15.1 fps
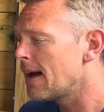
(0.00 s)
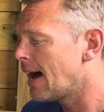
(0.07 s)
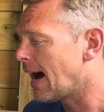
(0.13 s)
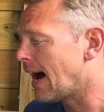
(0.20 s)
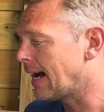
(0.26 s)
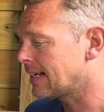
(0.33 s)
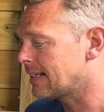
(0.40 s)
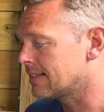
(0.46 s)

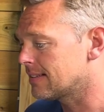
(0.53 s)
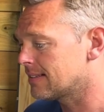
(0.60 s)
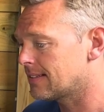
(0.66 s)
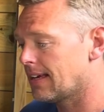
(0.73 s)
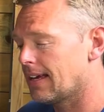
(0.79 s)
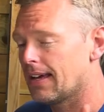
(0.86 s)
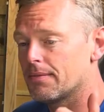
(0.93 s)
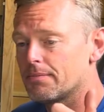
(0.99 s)
I can
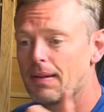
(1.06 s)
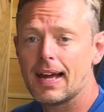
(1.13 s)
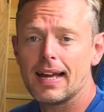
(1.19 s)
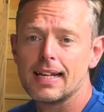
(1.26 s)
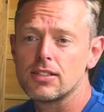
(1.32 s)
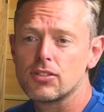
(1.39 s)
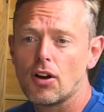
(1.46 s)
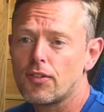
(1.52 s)
say my
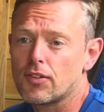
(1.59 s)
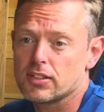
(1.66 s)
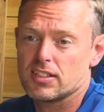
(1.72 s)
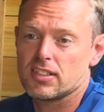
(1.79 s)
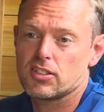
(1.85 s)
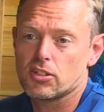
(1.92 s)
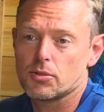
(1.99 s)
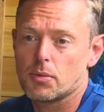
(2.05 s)
heating's off because
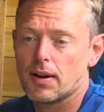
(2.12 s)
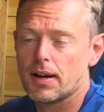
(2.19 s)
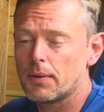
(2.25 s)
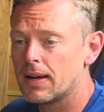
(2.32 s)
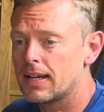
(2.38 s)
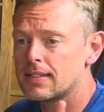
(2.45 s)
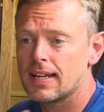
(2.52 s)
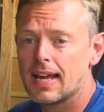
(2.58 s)
it's summer anyways,